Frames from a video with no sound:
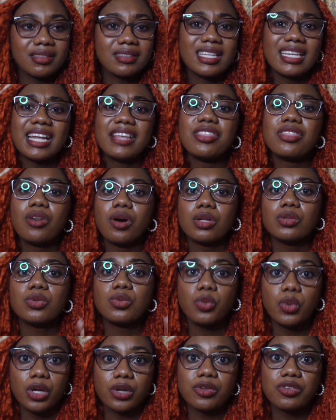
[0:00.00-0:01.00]
I thought
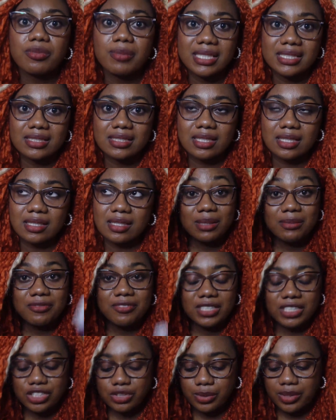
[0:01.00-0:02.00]
would work with my skin. So I'm
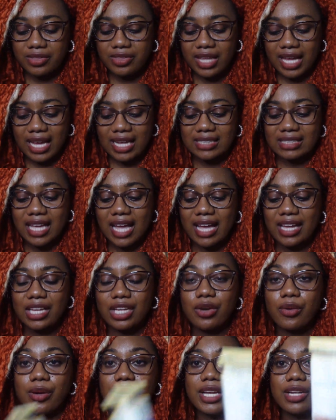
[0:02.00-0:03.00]
finished with that. I
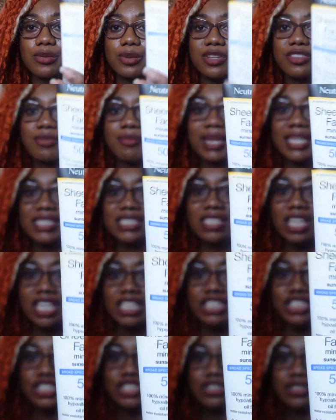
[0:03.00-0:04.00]
go in with my
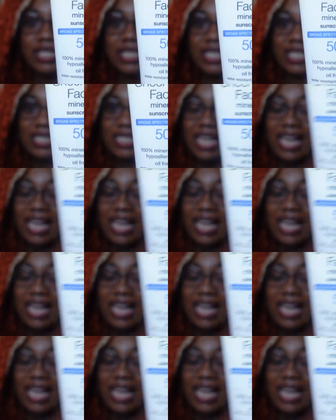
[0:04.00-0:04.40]
sunscreen.